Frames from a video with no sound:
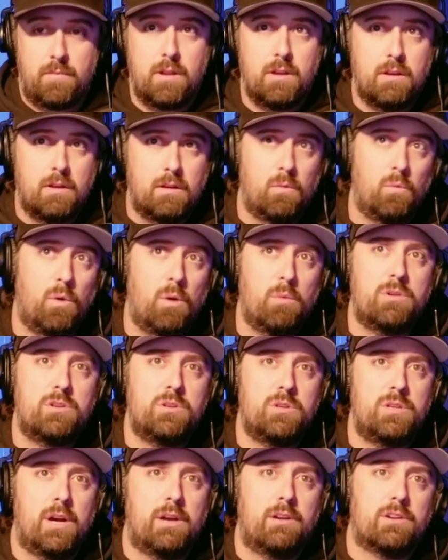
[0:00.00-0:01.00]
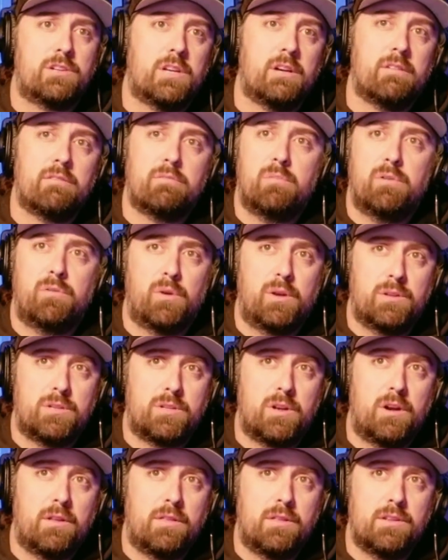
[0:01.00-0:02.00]
what would you tell yourself before you
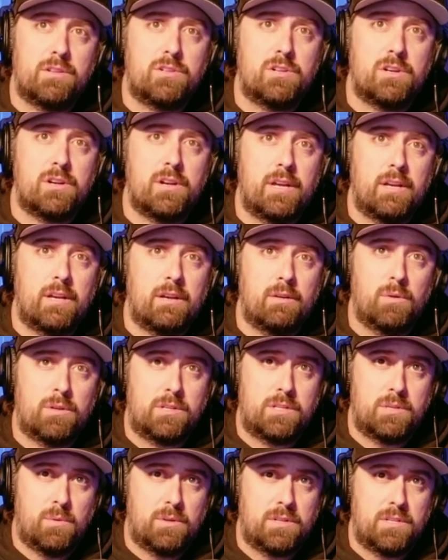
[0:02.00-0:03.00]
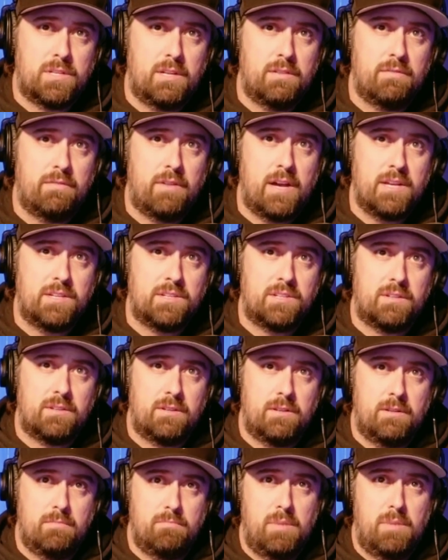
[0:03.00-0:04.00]
started this journey? What's the advice
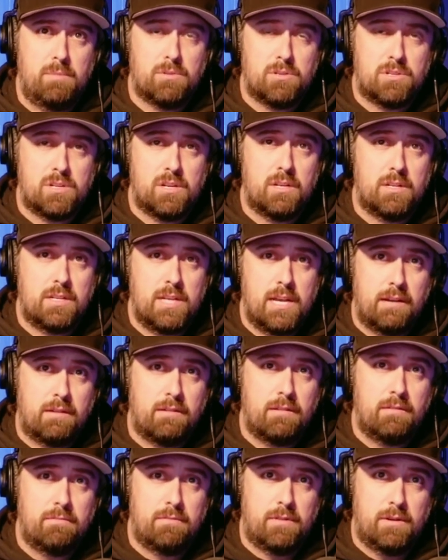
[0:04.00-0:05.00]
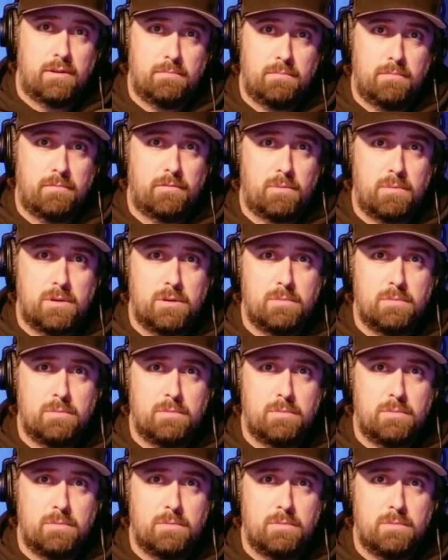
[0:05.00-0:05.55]
people should take from you?